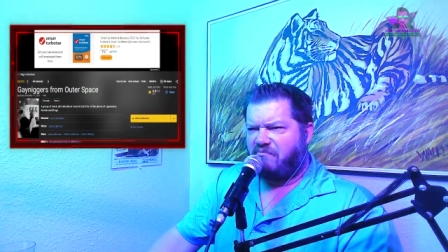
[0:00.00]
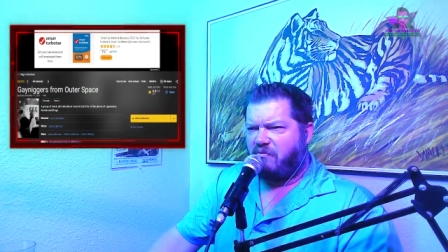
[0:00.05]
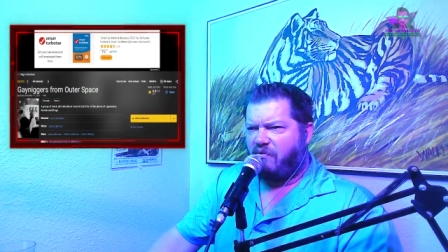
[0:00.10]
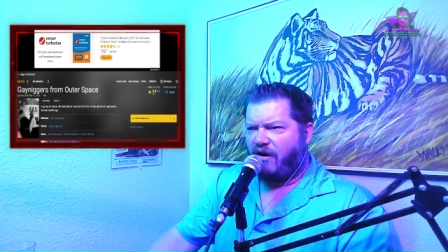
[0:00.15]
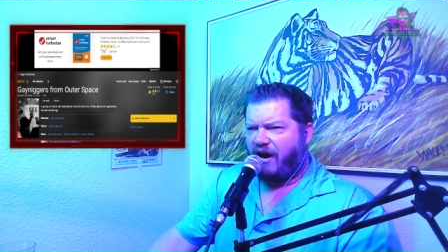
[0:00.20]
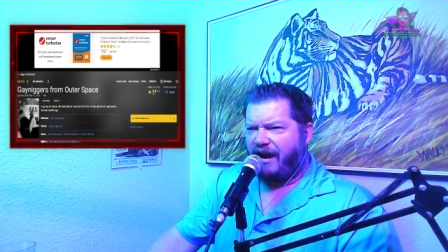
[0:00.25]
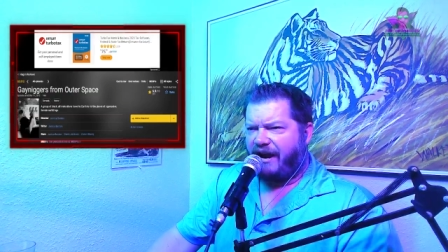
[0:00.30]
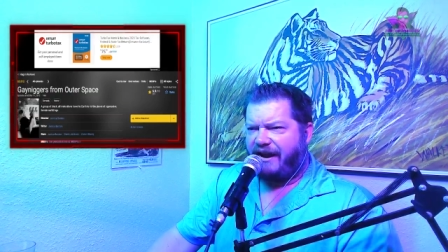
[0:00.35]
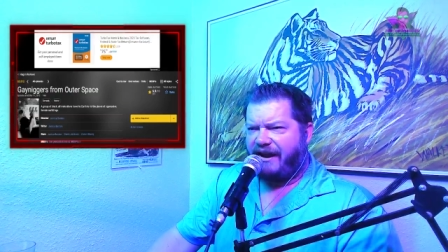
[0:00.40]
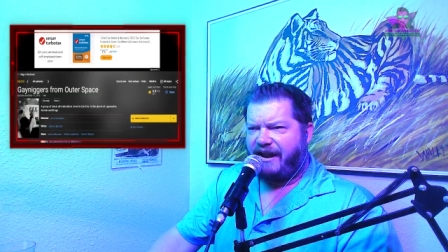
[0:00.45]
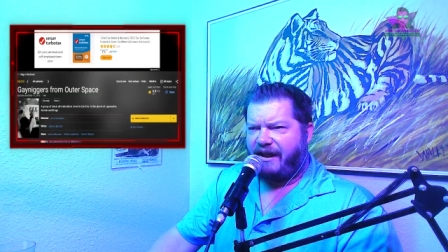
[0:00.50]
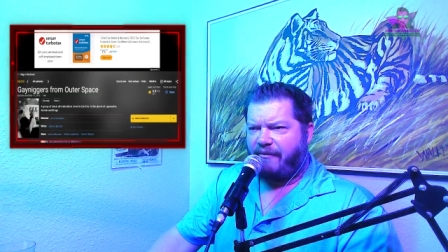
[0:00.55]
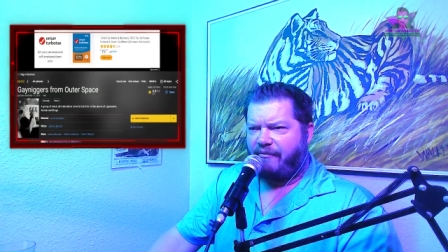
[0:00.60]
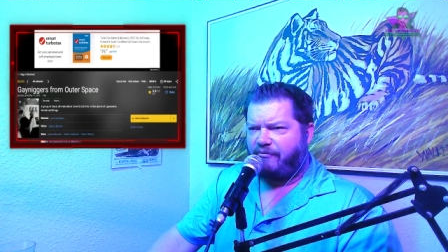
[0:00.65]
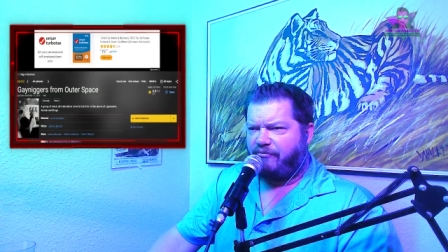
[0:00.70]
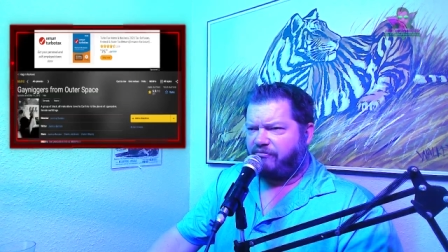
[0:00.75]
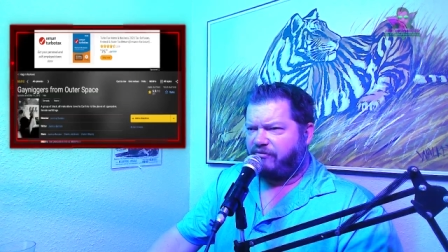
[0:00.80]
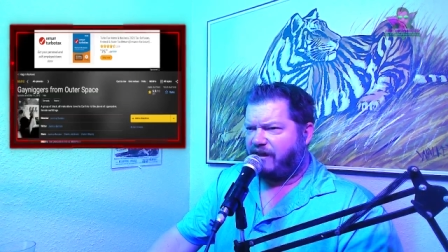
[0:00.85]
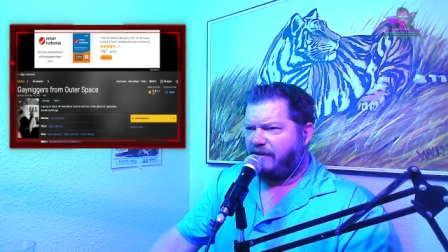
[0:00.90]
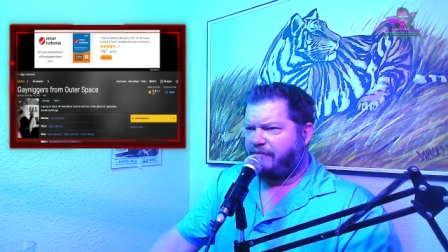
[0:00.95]

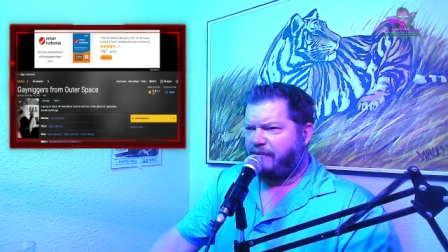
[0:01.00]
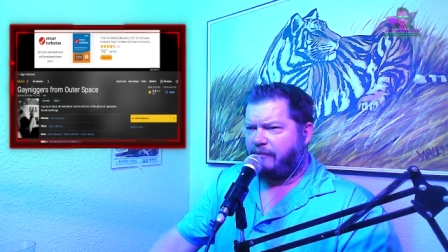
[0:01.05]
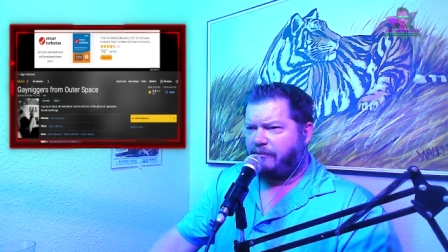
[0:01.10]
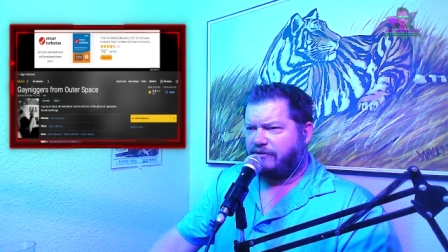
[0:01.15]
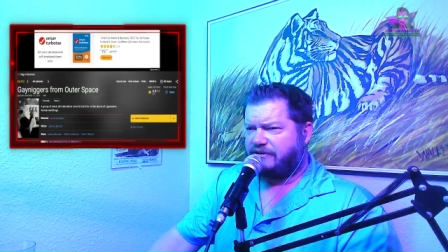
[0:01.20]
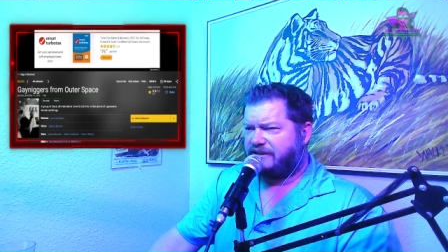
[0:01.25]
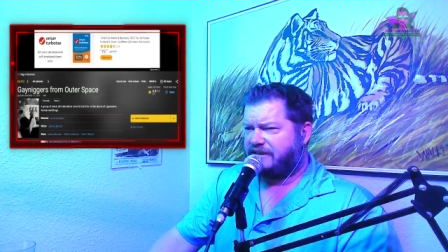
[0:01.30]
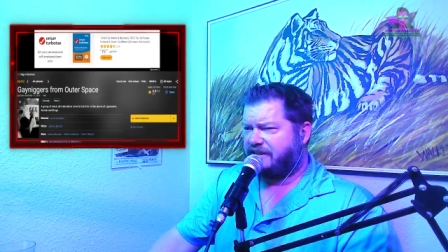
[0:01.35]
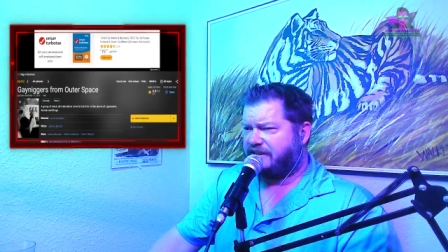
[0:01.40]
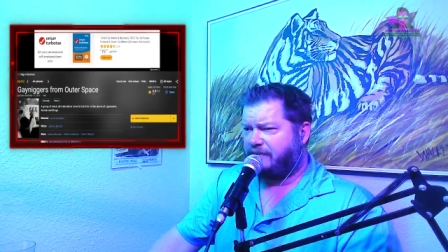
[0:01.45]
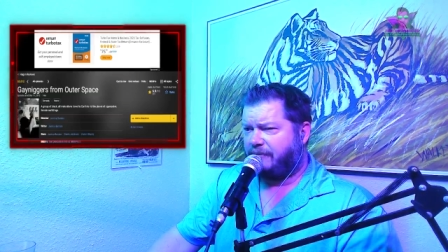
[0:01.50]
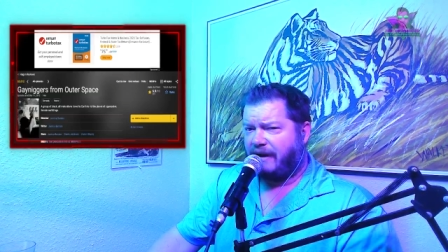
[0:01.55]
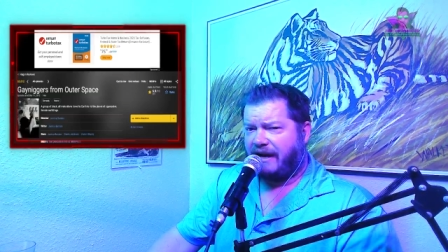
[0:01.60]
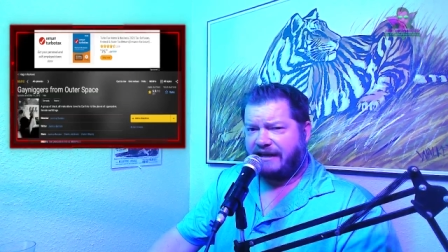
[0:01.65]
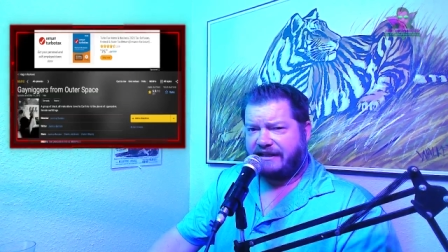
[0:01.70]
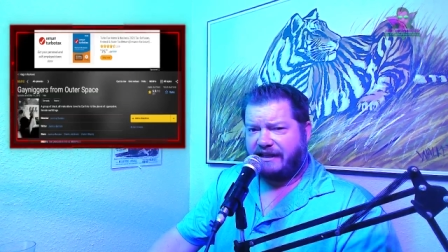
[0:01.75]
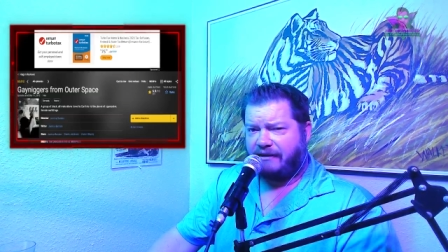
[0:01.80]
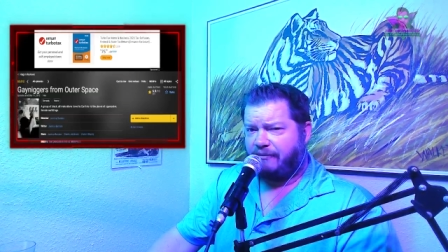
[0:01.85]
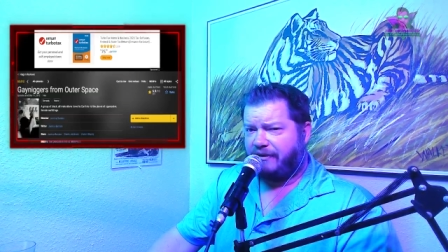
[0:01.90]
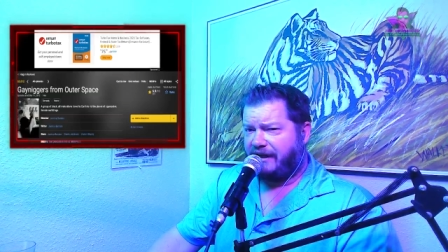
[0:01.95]
black people are
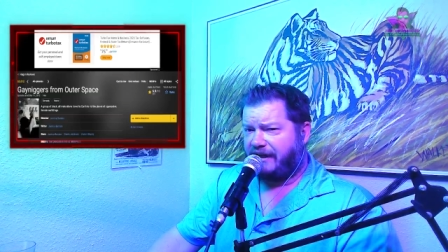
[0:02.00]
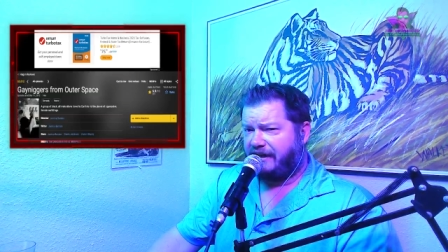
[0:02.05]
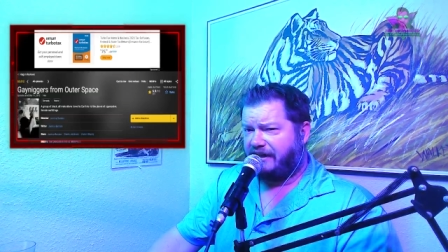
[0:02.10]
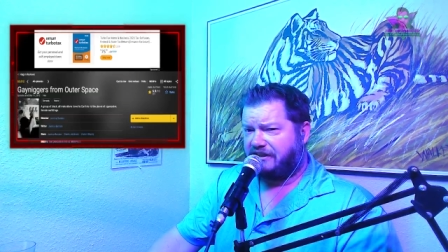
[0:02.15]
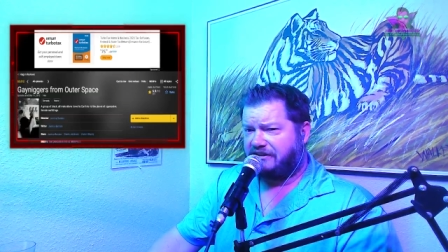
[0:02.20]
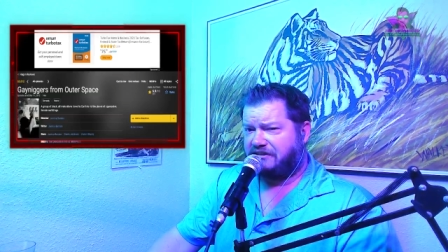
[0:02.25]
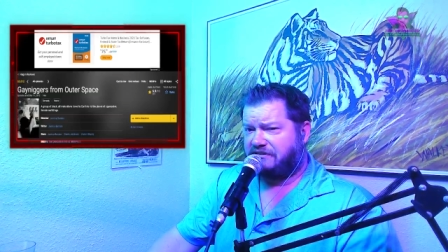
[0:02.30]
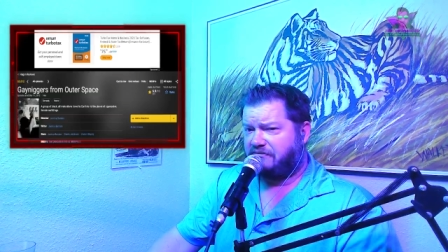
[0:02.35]
systematically being